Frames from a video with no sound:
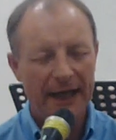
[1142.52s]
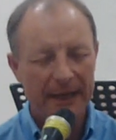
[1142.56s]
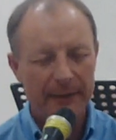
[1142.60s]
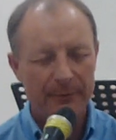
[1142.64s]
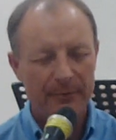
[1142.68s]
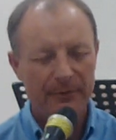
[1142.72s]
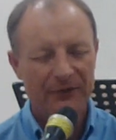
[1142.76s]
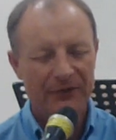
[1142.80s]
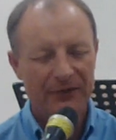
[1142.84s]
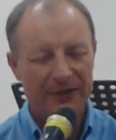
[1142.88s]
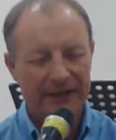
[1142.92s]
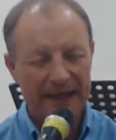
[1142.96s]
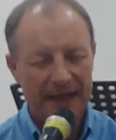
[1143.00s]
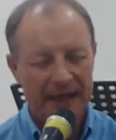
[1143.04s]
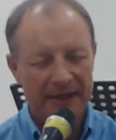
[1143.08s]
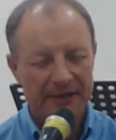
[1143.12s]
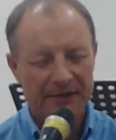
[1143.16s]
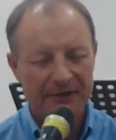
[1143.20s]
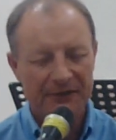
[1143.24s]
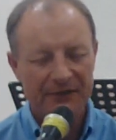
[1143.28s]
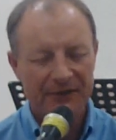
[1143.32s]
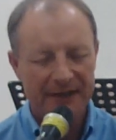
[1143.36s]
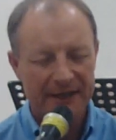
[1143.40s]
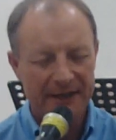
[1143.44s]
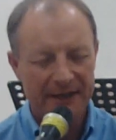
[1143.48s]
able to
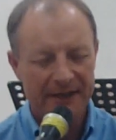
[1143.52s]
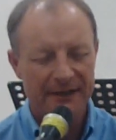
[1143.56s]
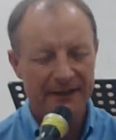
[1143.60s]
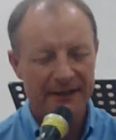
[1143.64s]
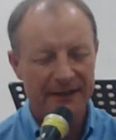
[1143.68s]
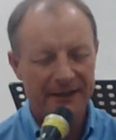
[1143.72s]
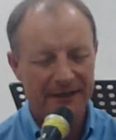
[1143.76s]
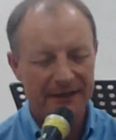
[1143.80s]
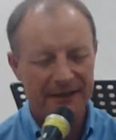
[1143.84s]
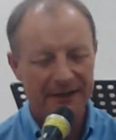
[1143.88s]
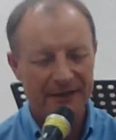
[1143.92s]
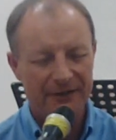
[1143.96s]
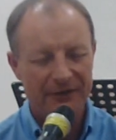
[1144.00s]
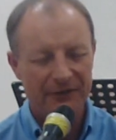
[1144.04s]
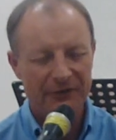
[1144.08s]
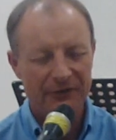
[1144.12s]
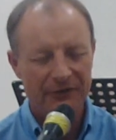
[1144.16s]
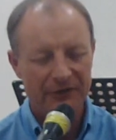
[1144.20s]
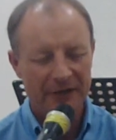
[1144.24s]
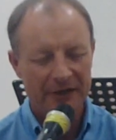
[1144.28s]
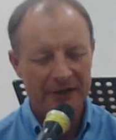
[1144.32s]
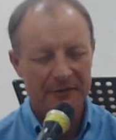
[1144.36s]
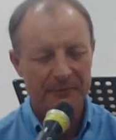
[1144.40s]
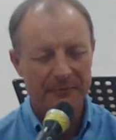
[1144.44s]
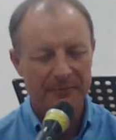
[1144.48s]
gather together here to
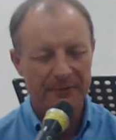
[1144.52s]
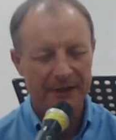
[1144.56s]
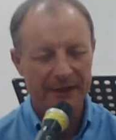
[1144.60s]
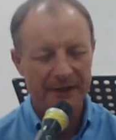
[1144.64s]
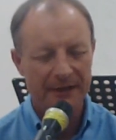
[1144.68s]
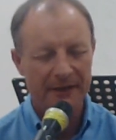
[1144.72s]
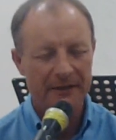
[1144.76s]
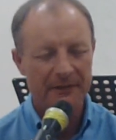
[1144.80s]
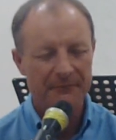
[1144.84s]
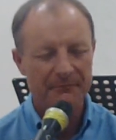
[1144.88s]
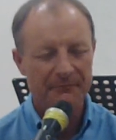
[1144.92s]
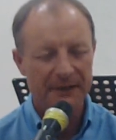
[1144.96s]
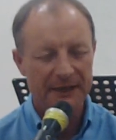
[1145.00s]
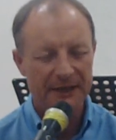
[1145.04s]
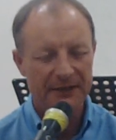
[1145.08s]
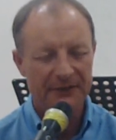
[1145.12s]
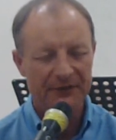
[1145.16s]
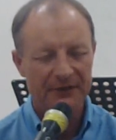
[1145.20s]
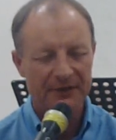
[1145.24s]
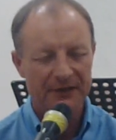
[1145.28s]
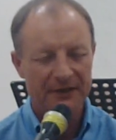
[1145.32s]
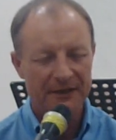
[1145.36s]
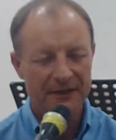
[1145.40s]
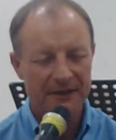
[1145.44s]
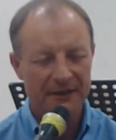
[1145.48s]
celebrate an amazing
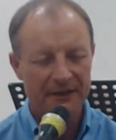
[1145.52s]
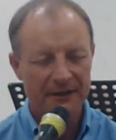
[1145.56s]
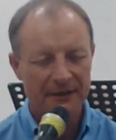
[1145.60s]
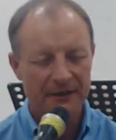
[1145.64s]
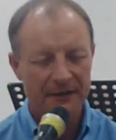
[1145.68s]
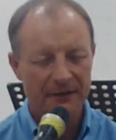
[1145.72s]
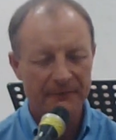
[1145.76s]
king.